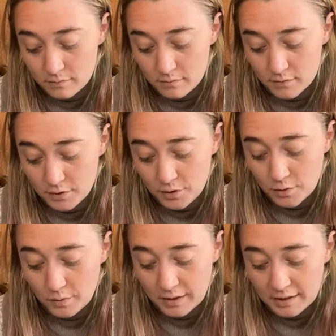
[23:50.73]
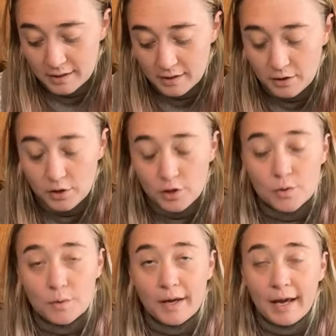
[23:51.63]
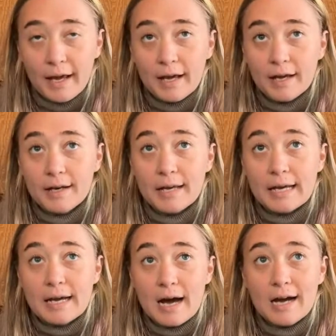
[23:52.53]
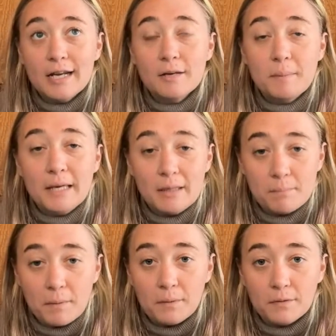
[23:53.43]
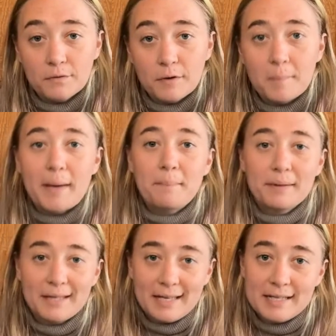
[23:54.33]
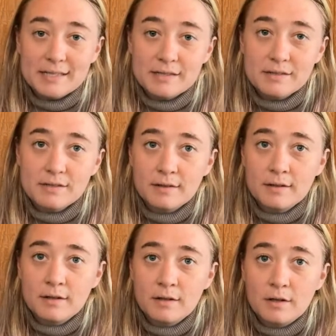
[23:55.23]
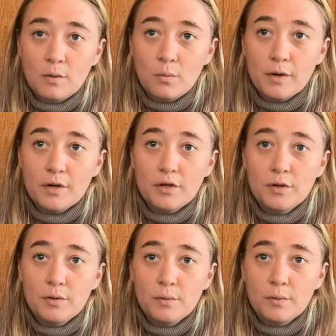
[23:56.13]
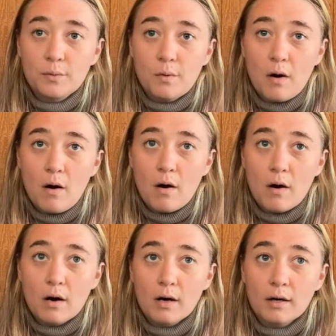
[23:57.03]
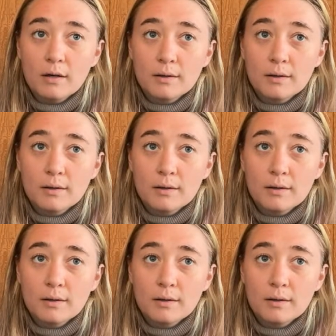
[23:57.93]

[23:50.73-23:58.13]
You can guide people from a place where you are